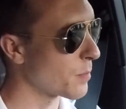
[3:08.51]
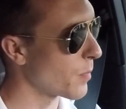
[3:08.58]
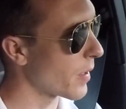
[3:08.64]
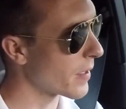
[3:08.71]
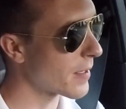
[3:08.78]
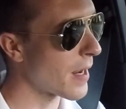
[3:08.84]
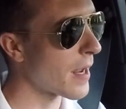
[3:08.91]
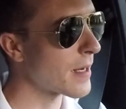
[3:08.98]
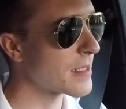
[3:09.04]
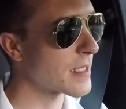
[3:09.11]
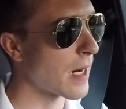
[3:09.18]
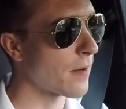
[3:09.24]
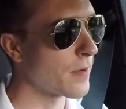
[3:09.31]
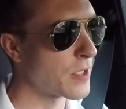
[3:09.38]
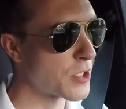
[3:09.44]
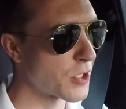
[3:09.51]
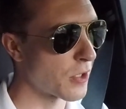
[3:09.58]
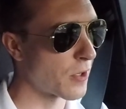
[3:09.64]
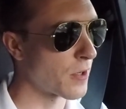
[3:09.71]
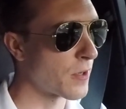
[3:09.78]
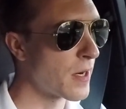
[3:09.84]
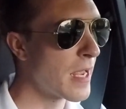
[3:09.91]
but not entirely
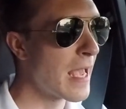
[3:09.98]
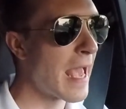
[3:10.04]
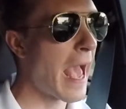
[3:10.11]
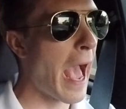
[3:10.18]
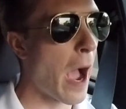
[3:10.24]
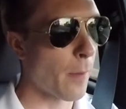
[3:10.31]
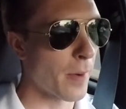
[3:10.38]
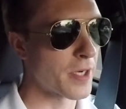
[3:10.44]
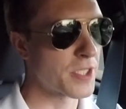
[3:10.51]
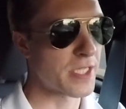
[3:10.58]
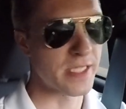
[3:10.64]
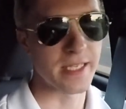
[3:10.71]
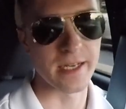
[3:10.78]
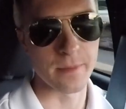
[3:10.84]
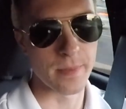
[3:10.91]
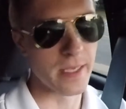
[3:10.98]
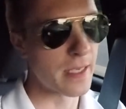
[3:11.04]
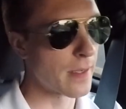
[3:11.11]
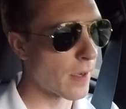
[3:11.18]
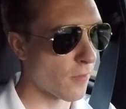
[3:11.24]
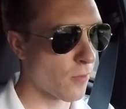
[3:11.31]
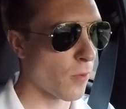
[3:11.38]
sure how much it's going to
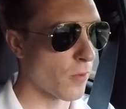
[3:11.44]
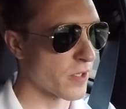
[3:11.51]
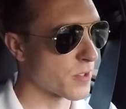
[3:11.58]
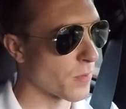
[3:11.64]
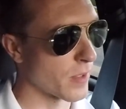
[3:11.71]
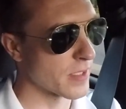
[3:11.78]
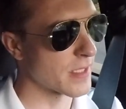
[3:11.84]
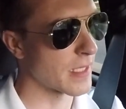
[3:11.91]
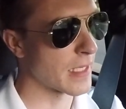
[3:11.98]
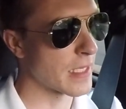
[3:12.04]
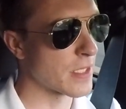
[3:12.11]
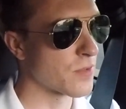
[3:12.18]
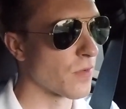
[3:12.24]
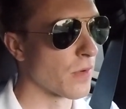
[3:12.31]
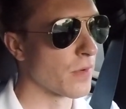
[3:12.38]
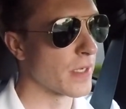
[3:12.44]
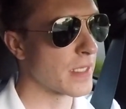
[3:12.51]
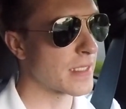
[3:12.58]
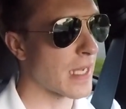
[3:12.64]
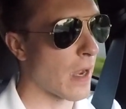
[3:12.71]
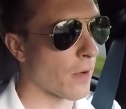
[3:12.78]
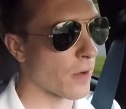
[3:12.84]
be, of course, once it is
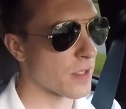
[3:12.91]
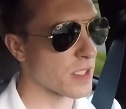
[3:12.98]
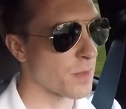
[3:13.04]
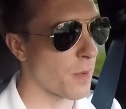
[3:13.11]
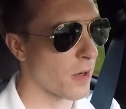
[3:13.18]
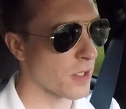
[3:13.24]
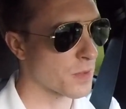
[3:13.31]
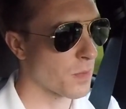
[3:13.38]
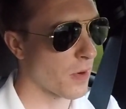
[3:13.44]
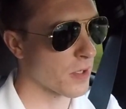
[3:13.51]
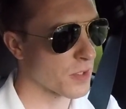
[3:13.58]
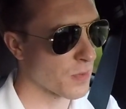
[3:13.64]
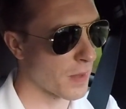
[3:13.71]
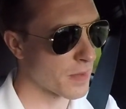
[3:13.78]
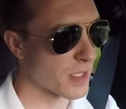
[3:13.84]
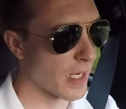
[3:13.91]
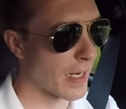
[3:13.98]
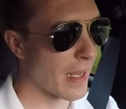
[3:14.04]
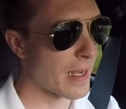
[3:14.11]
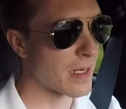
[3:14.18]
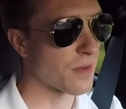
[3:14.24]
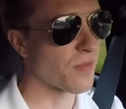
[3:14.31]
released out on Sparks Parts
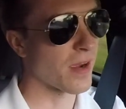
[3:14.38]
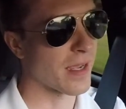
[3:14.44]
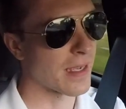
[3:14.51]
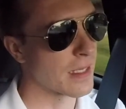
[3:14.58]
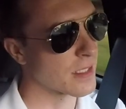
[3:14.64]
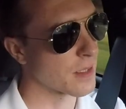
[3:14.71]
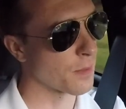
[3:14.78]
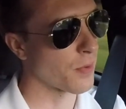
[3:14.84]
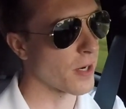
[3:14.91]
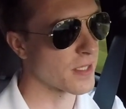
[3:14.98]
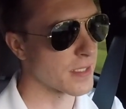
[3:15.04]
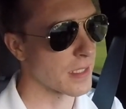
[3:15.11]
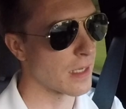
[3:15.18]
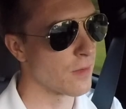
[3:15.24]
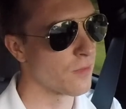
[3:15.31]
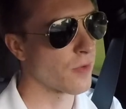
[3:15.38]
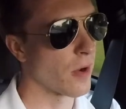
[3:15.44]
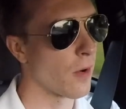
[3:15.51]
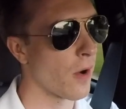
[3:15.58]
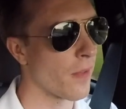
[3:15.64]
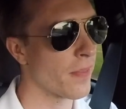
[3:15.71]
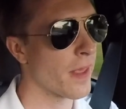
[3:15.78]
website, and if I can get some pricing
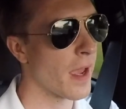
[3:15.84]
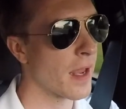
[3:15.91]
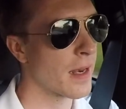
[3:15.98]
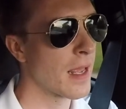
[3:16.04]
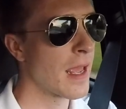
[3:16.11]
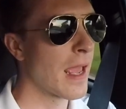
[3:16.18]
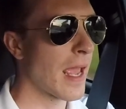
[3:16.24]
info on that.